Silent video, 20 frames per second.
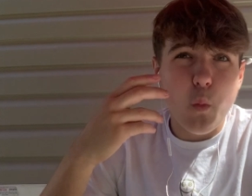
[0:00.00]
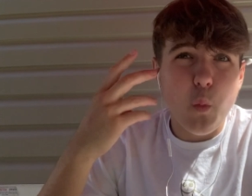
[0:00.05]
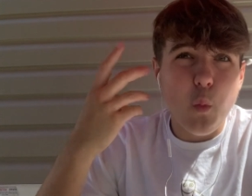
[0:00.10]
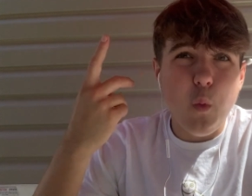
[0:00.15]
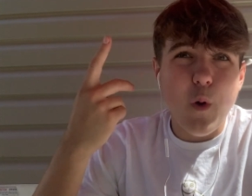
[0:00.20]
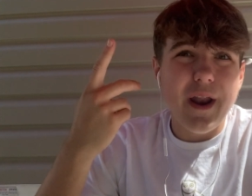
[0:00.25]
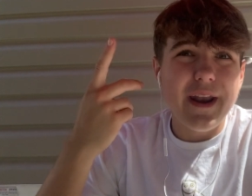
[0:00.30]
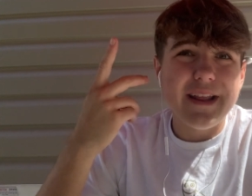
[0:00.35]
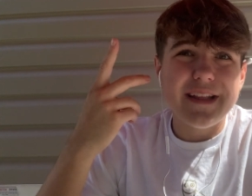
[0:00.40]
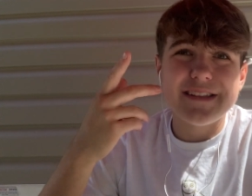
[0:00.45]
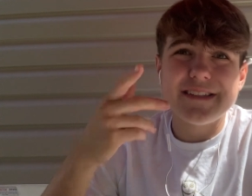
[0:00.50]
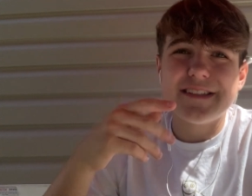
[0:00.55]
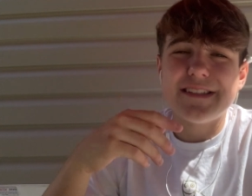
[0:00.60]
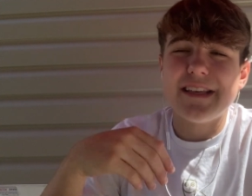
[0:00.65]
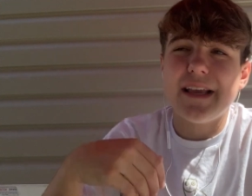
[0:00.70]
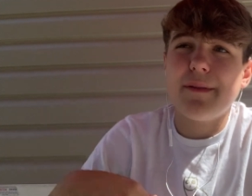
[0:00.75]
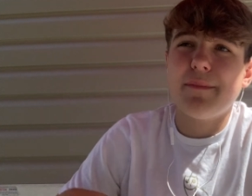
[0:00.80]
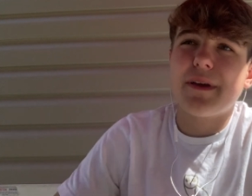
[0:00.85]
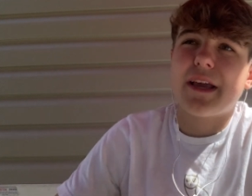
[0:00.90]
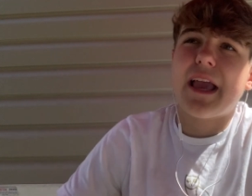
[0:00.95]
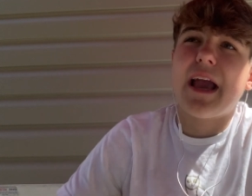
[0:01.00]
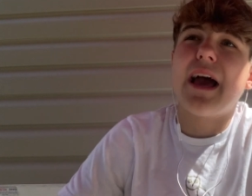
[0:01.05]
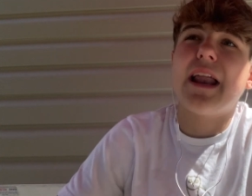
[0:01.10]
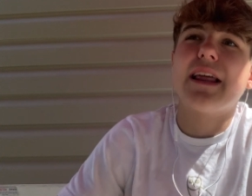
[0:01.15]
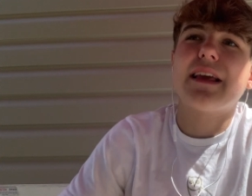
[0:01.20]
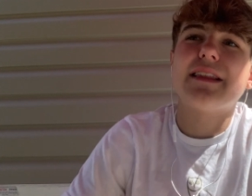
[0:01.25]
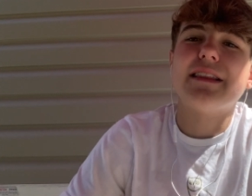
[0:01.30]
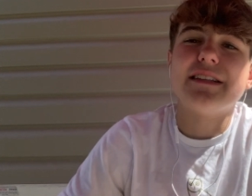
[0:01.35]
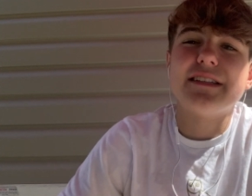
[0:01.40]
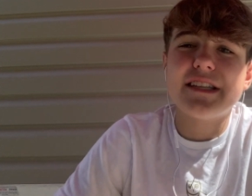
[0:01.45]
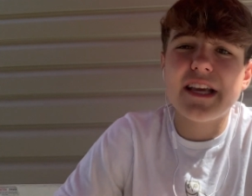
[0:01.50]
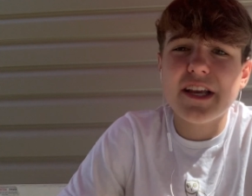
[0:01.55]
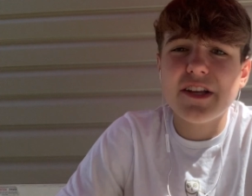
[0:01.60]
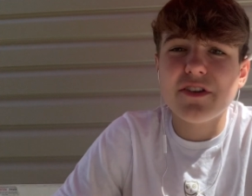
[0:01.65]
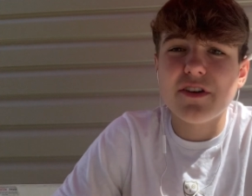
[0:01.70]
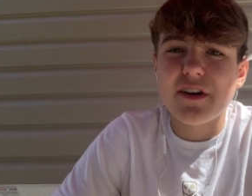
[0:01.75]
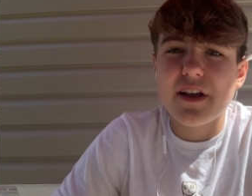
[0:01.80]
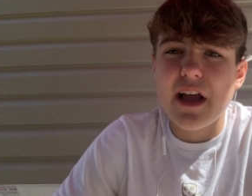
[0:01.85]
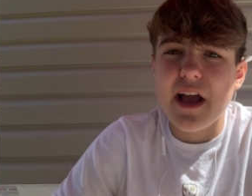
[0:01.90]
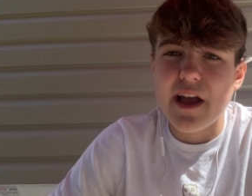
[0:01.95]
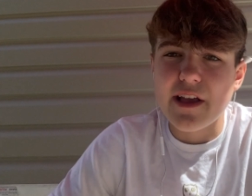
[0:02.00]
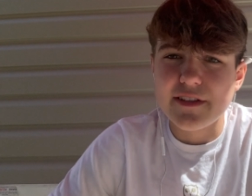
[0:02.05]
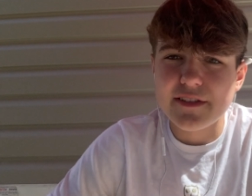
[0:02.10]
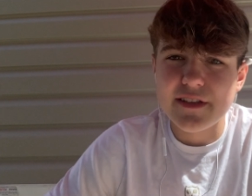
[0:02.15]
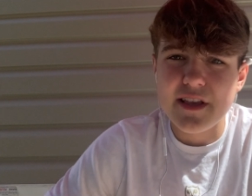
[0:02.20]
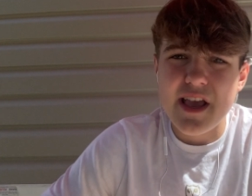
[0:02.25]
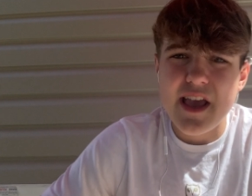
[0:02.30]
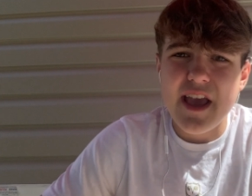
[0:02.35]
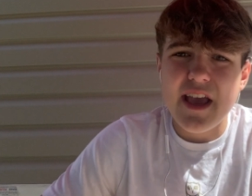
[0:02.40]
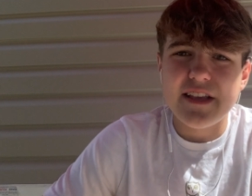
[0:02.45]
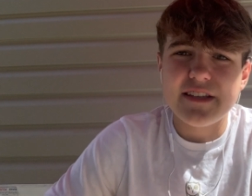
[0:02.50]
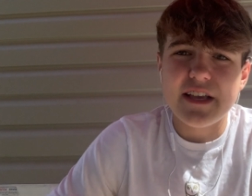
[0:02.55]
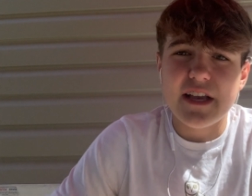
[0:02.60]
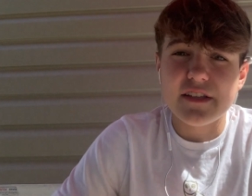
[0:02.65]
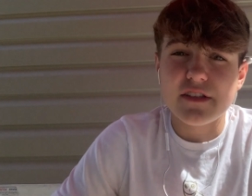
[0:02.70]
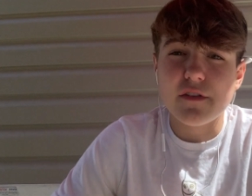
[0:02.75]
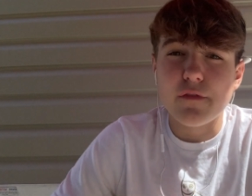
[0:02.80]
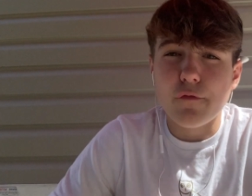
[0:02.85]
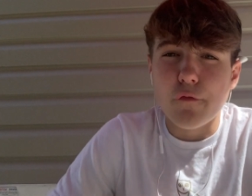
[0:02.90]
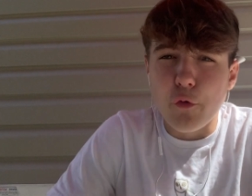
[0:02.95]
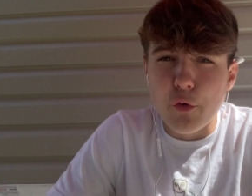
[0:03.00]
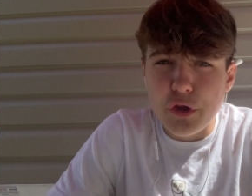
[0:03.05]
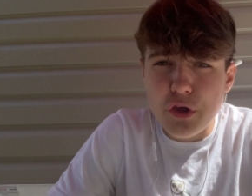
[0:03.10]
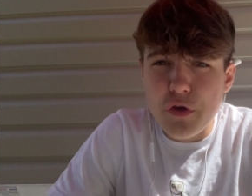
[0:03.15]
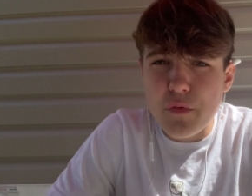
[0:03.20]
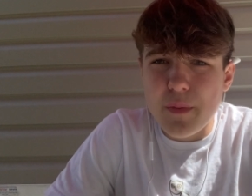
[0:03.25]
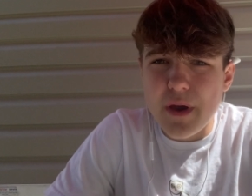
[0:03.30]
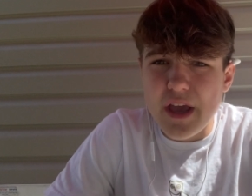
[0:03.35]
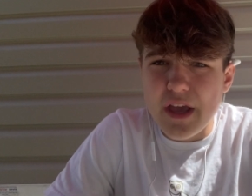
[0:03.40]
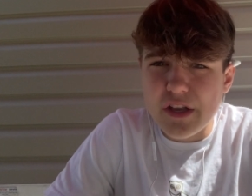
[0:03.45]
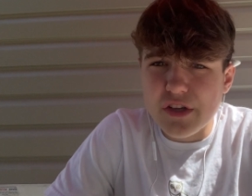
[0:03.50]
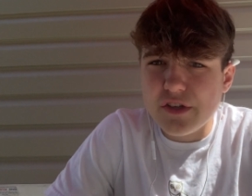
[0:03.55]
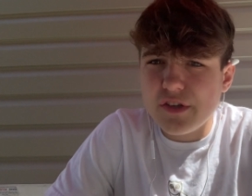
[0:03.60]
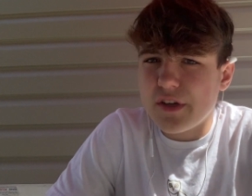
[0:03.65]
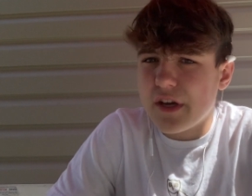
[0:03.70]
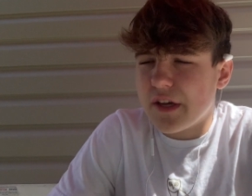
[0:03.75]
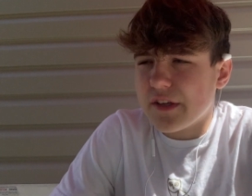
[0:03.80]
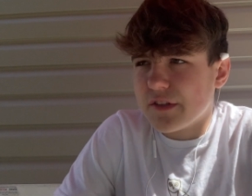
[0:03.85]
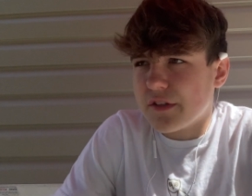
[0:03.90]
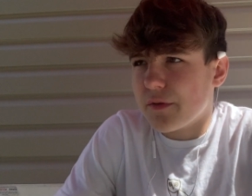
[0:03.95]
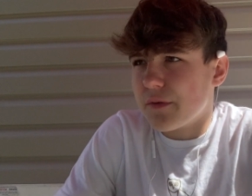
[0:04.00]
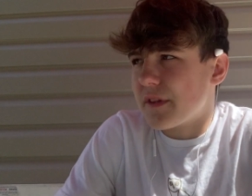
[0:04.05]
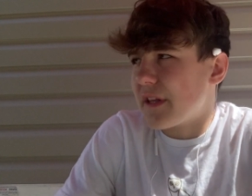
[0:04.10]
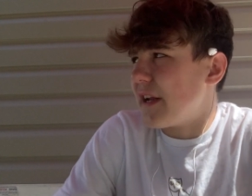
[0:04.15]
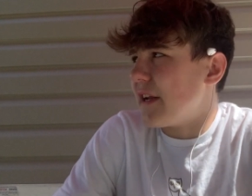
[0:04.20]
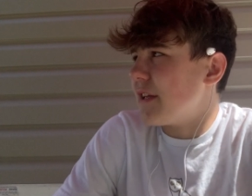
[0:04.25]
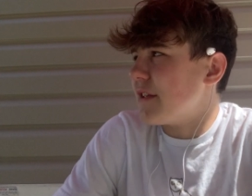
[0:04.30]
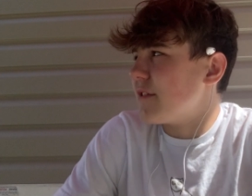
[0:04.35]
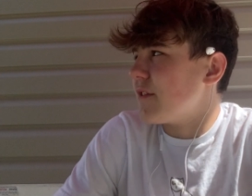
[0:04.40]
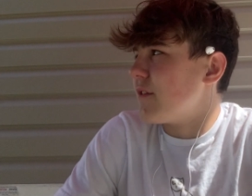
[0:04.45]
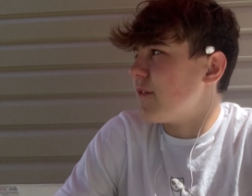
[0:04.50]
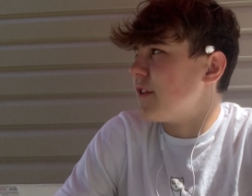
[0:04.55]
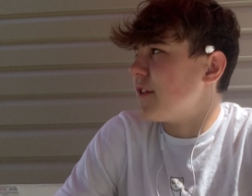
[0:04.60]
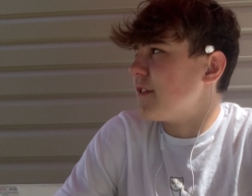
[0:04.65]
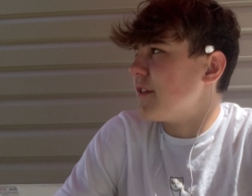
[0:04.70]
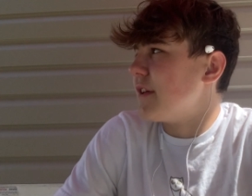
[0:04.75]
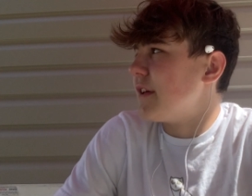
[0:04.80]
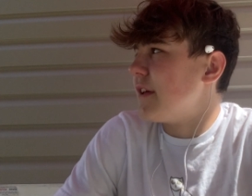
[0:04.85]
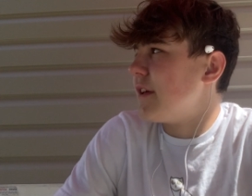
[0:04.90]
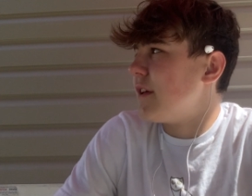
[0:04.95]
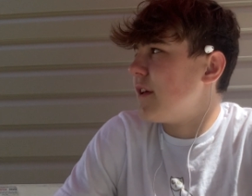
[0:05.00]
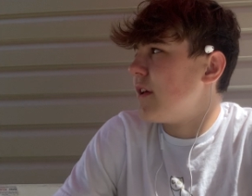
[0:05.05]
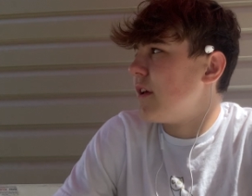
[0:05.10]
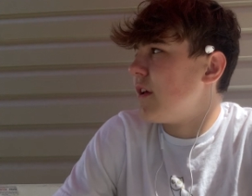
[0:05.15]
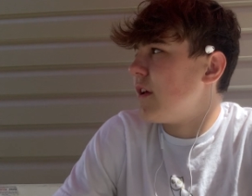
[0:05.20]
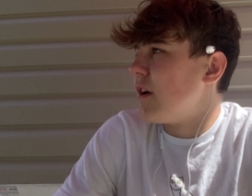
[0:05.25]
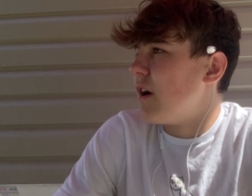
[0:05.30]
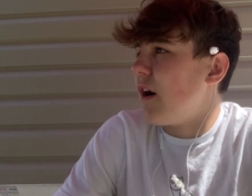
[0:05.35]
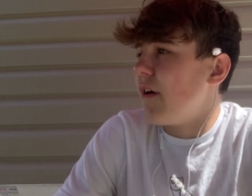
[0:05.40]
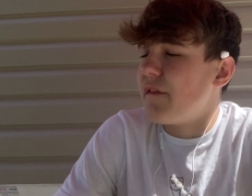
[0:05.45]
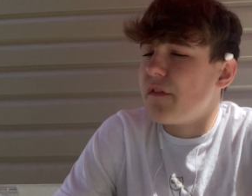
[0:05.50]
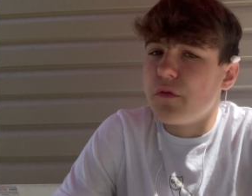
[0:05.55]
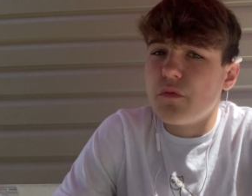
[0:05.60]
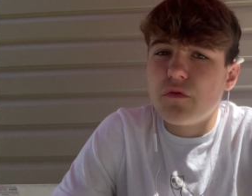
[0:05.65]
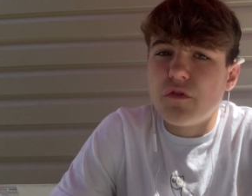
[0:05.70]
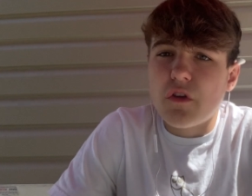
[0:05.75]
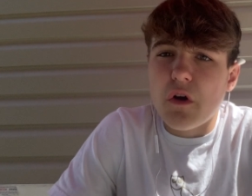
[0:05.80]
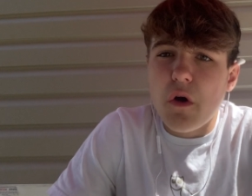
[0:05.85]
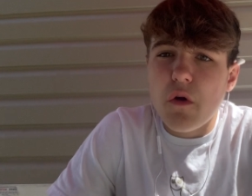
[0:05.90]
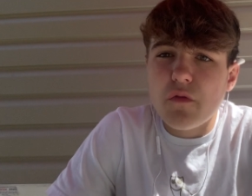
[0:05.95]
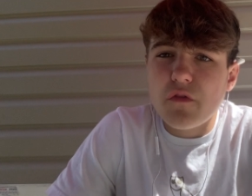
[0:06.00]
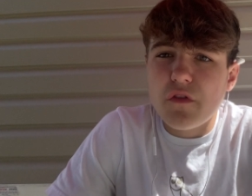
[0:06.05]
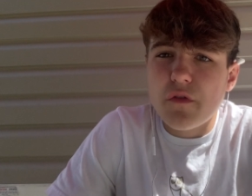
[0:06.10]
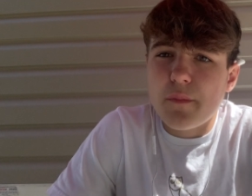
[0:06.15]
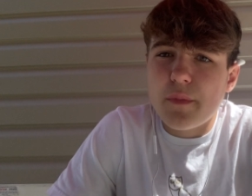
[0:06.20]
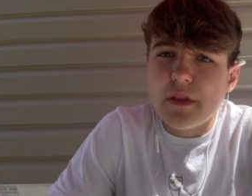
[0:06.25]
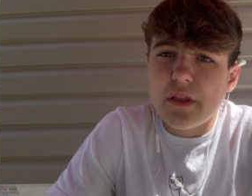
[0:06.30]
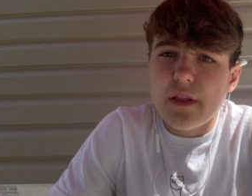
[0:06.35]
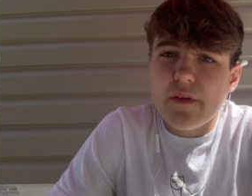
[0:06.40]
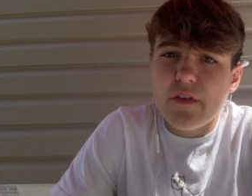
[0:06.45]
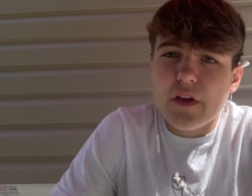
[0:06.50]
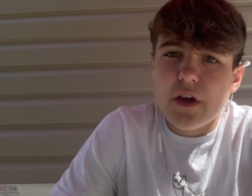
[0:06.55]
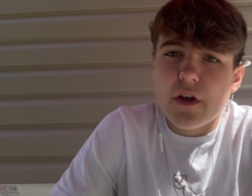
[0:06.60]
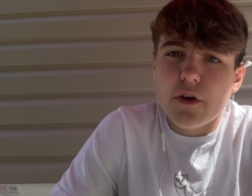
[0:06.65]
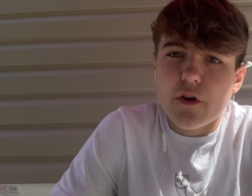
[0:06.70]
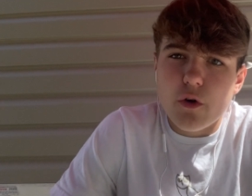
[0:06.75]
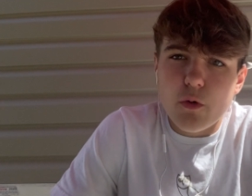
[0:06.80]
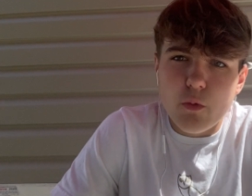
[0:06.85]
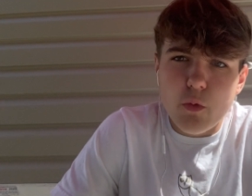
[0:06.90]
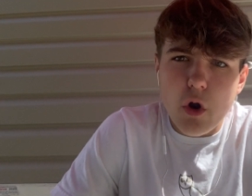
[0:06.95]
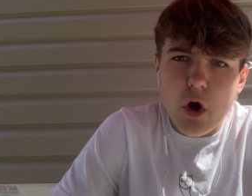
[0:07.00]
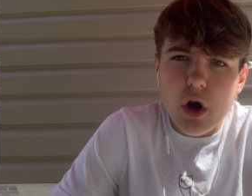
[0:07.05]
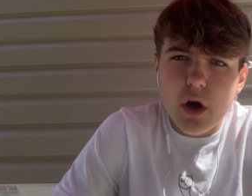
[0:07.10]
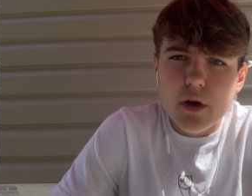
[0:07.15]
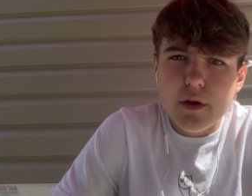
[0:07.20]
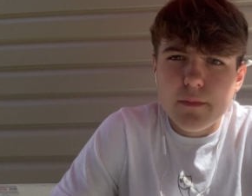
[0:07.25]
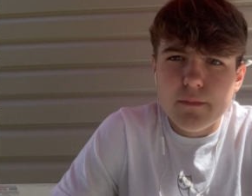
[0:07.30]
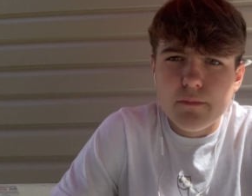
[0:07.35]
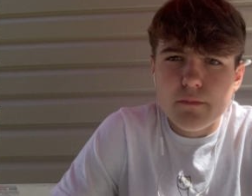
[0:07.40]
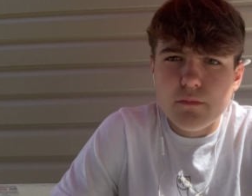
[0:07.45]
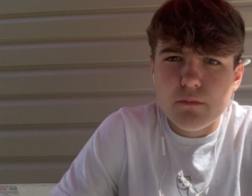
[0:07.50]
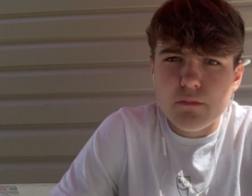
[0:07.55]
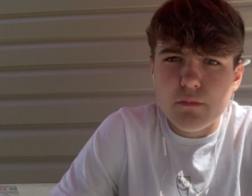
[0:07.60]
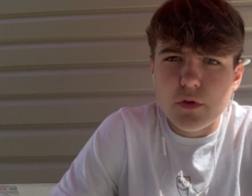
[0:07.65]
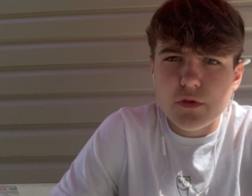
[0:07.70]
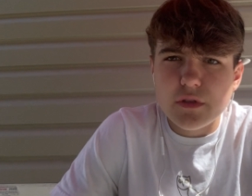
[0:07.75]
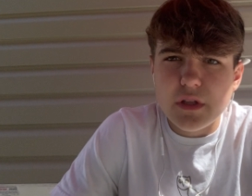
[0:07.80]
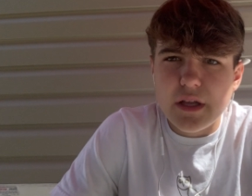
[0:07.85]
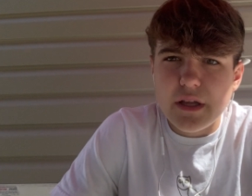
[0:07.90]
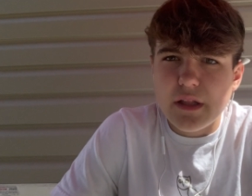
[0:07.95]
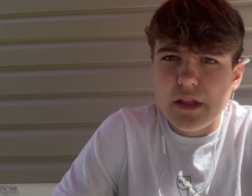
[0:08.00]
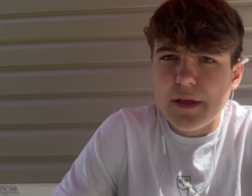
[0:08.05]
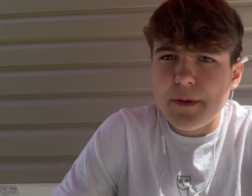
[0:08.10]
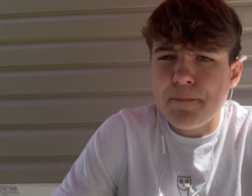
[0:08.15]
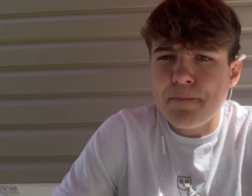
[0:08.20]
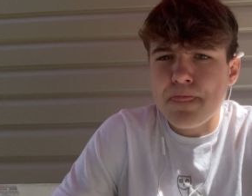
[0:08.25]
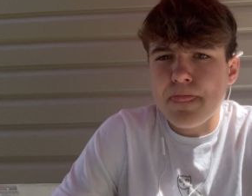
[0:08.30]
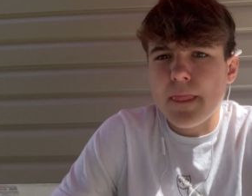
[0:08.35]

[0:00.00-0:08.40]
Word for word: One insane mechanic that TikTok has is it has the For You page. You guys know what that is, obviously. If you don't, you've been living under a rock, most likely.